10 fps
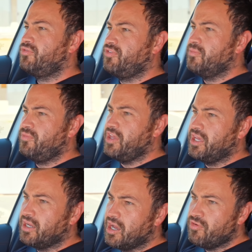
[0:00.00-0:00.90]
from
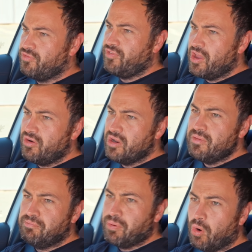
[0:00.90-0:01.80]
being a very
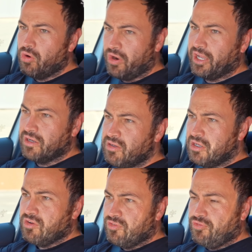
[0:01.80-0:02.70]
boring
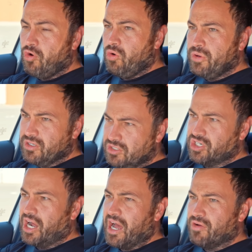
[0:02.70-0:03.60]
four-wheel
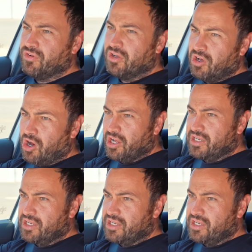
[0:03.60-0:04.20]
drive hot